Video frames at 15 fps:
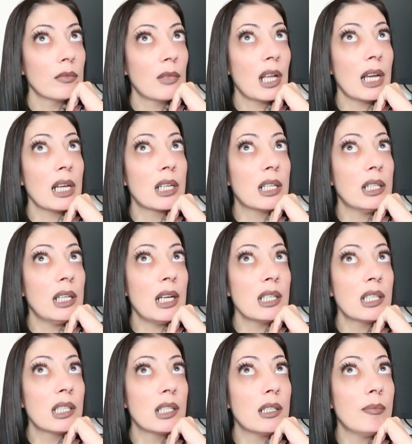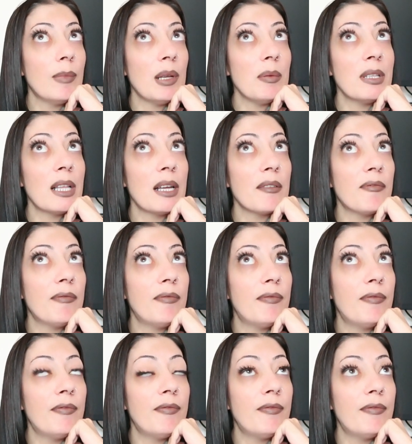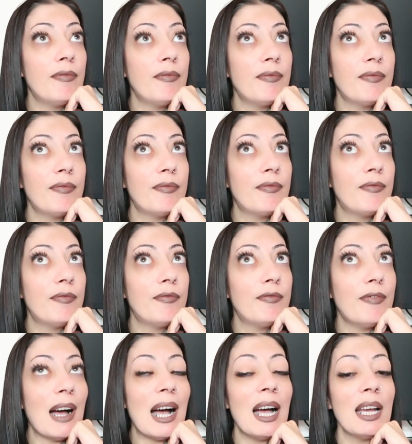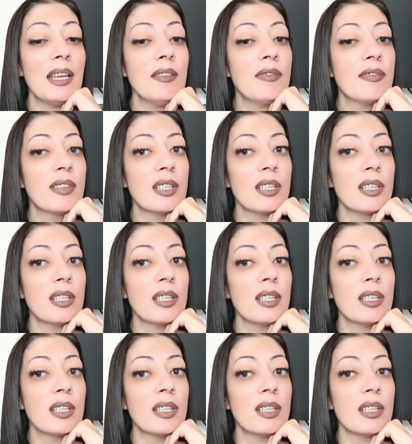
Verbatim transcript: like less maybe like five